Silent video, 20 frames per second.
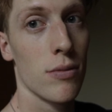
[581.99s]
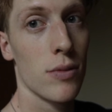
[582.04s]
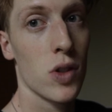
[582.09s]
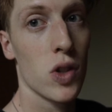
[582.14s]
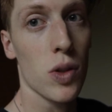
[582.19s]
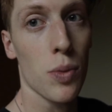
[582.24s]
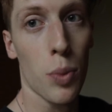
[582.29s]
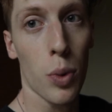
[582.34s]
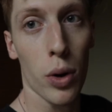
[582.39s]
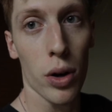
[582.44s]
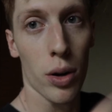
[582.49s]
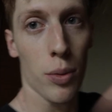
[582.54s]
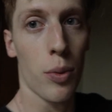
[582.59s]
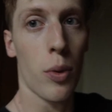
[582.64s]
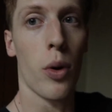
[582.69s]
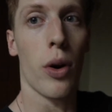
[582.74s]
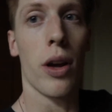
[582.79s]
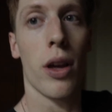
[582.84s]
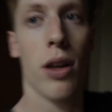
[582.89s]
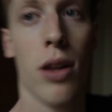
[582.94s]
Support your
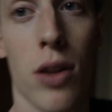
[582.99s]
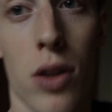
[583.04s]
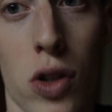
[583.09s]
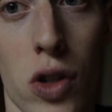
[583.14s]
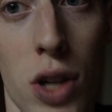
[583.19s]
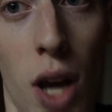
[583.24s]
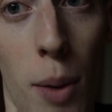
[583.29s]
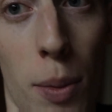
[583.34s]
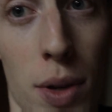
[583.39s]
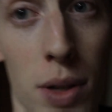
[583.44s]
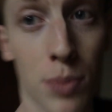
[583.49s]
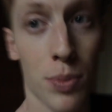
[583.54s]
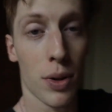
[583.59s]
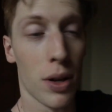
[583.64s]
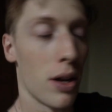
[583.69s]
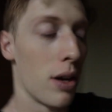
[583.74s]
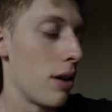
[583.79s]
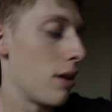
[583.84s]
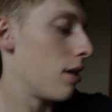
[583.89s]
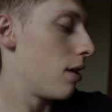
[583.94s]
boy, shameless
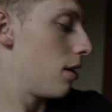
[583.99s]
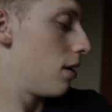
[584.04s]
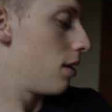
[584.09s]
plug.